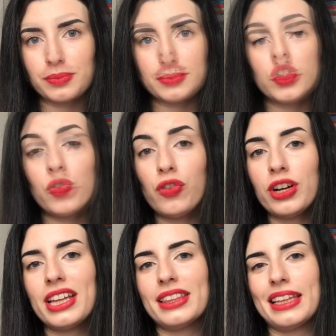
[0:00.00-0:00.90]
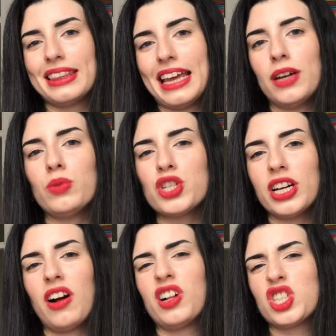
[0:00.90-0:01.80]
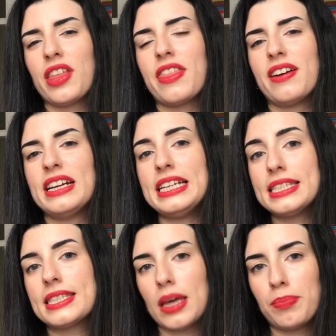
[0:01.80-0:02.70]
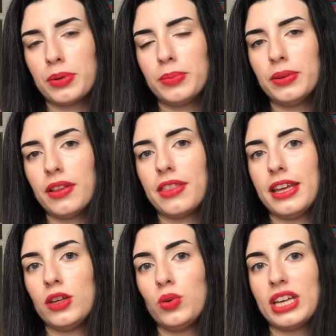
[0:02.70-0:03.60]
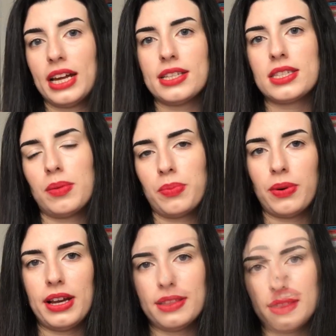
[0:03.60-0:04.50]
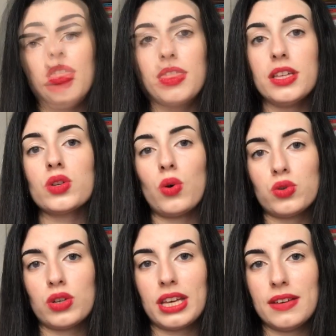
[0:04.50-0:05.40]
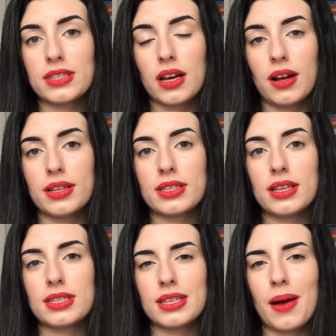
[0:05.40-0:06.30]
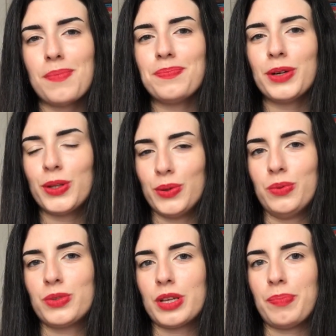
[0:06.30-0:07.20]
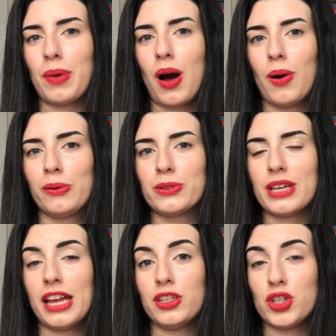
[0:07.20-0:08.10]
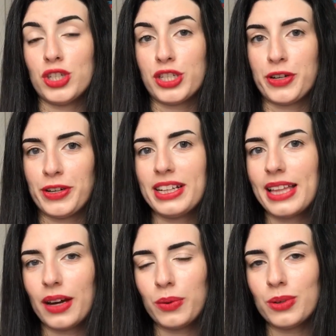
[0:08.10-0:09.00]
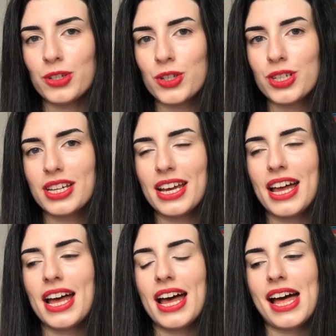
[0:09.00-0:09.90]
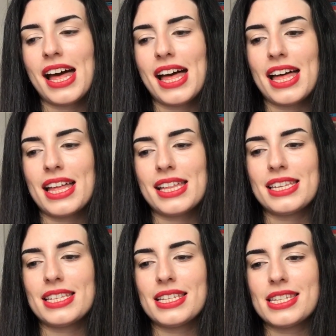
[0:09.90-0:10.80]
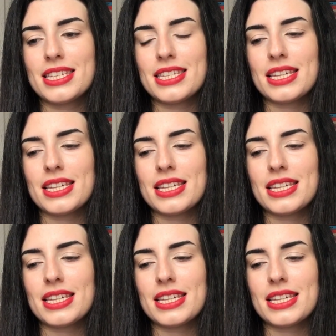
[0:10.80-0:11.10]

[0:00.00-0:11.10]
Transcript: Don't forget that language and culture, they are inseparable. You can't separate them. This also gives us some clues about ancient Greek language. And